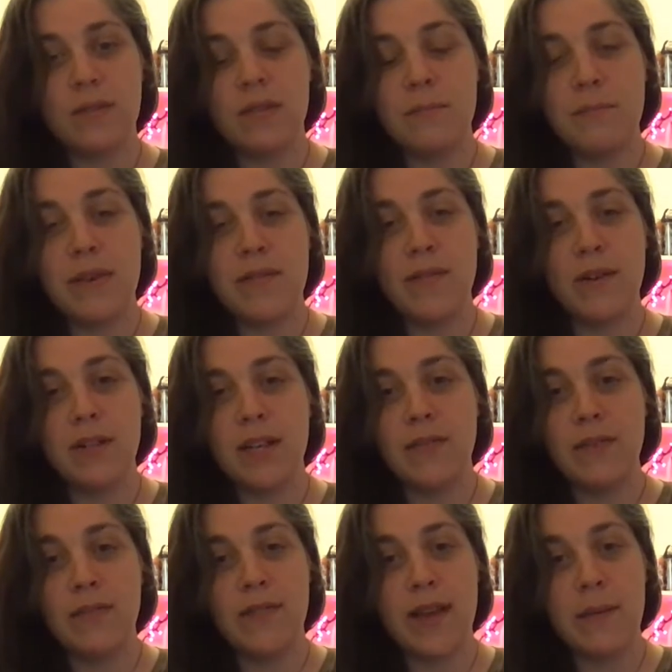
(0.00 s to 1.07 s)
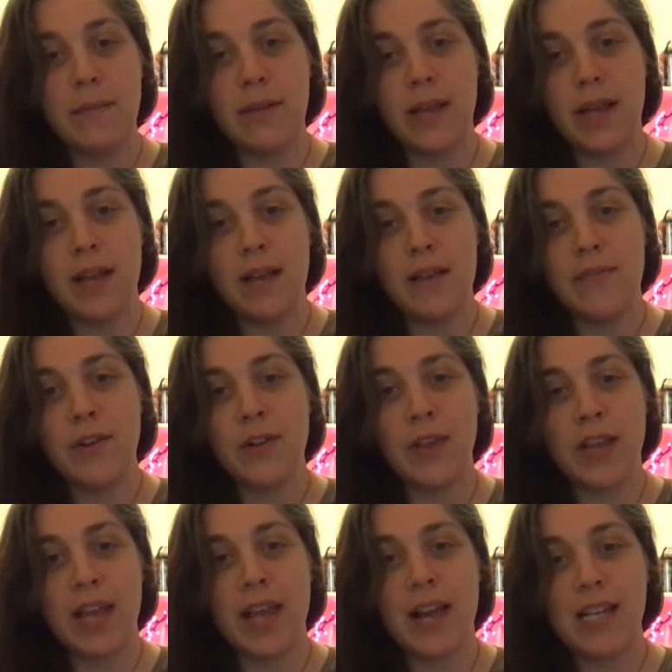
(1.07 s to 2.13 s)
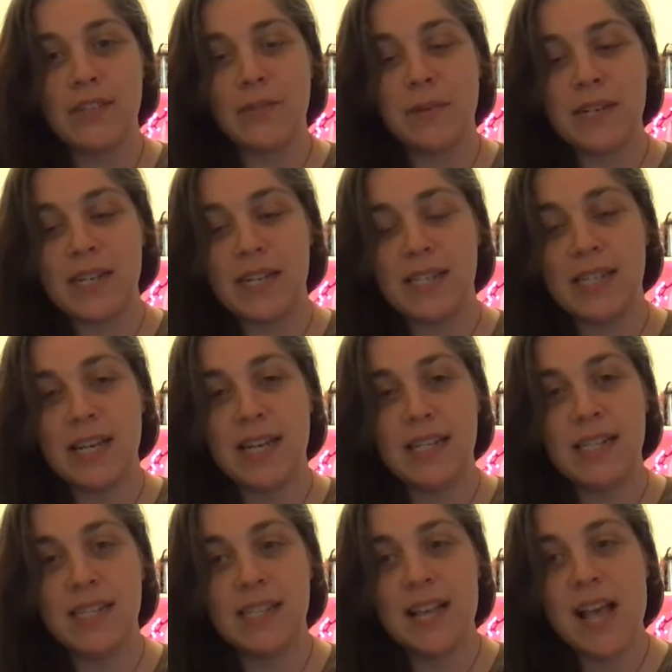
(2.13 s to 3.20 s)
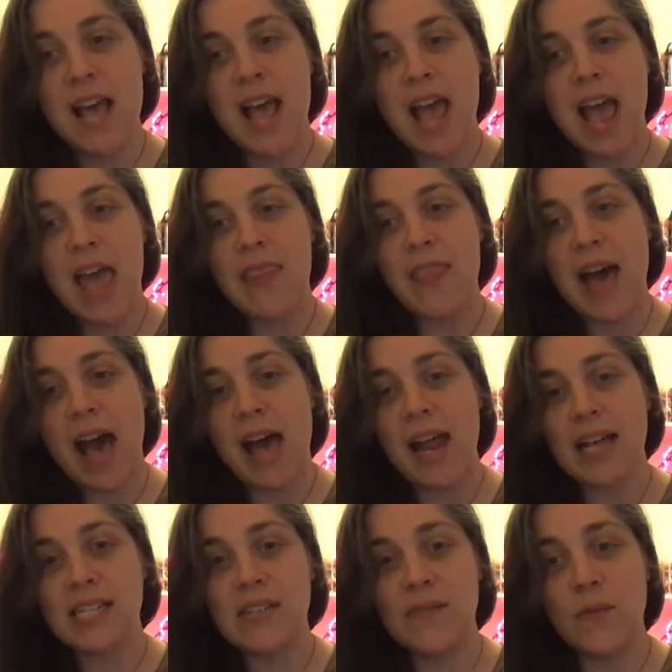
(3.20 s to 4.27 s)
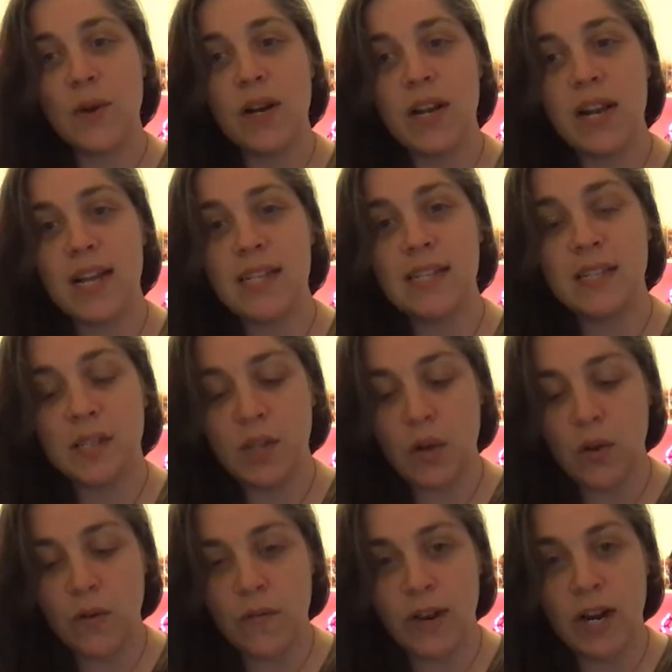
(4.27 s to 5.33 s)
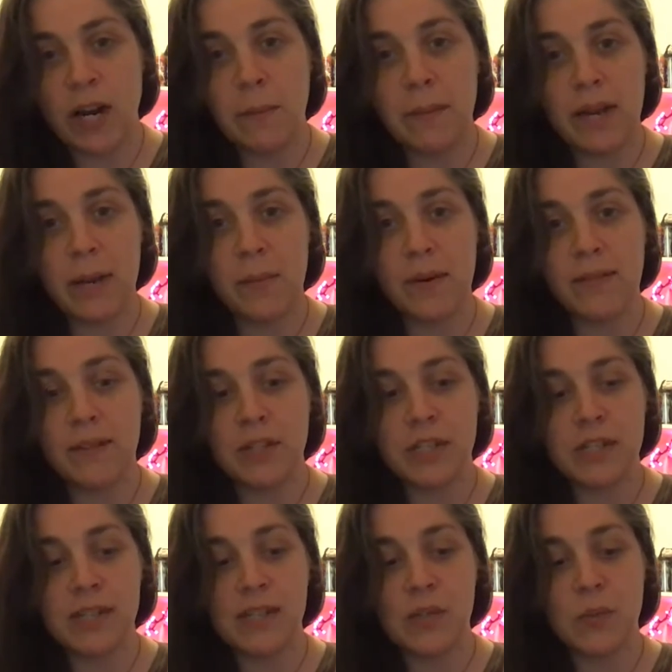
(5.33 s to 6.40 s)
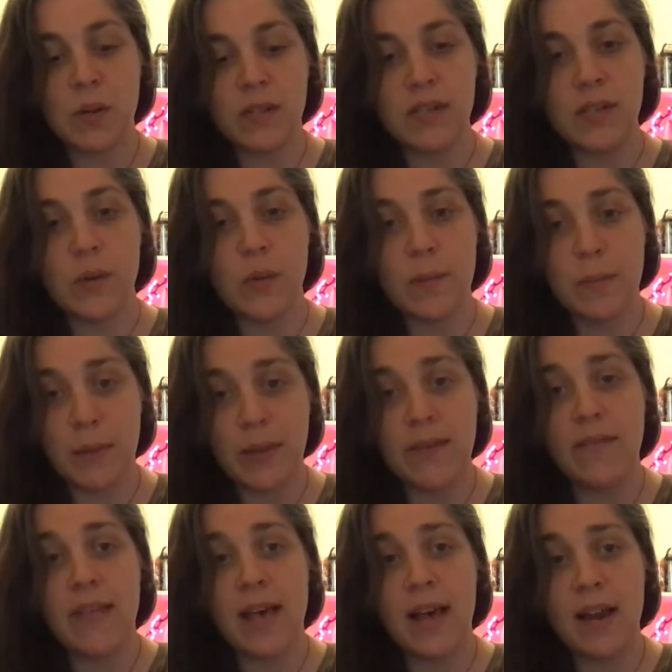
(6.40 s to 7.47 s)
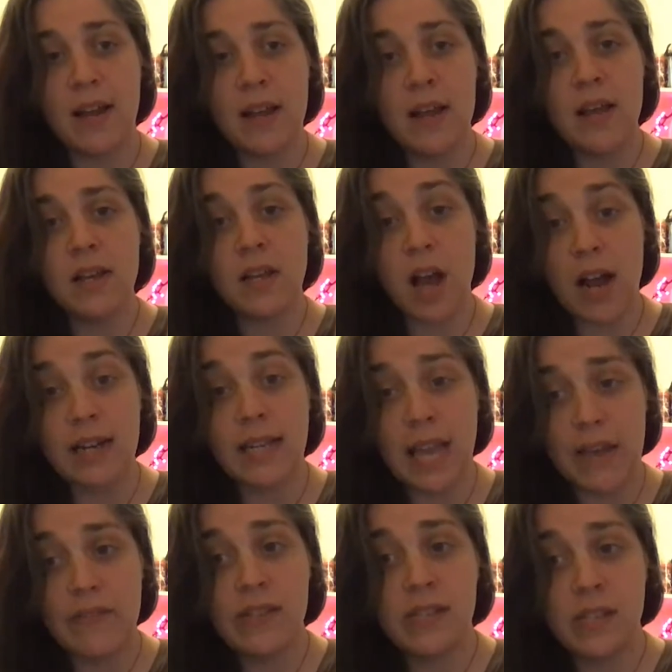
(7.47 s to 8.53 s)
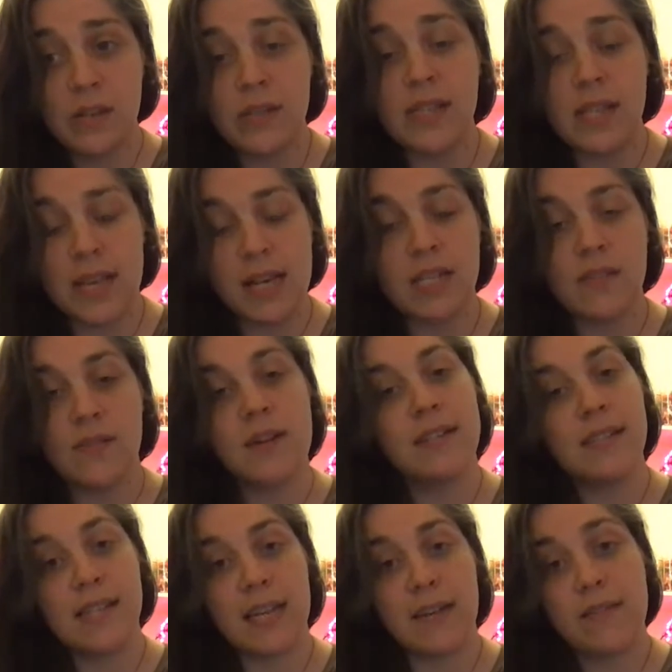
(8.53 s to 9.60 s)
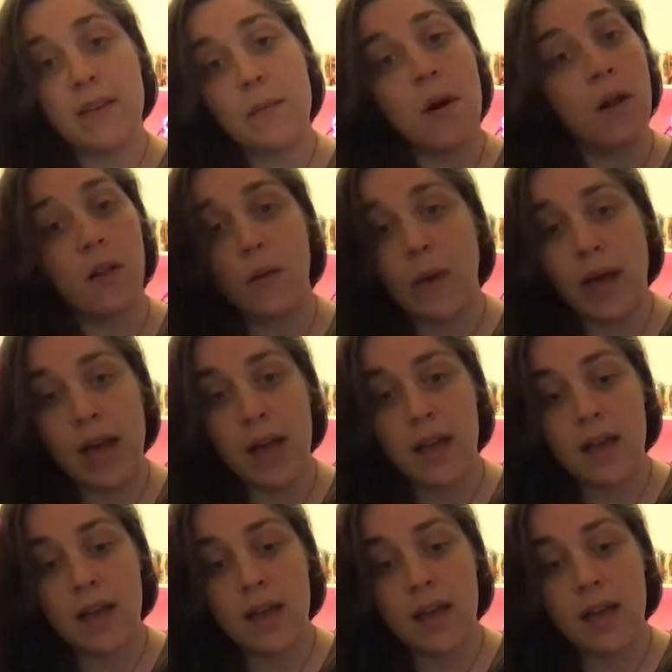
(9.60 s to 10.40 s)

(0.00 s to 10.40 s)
Beaver Cleaver family, if you're looking at us from a distance. And that has afforded us so very many privileges in this world. So we believe that God gave us those things for us to give them all away.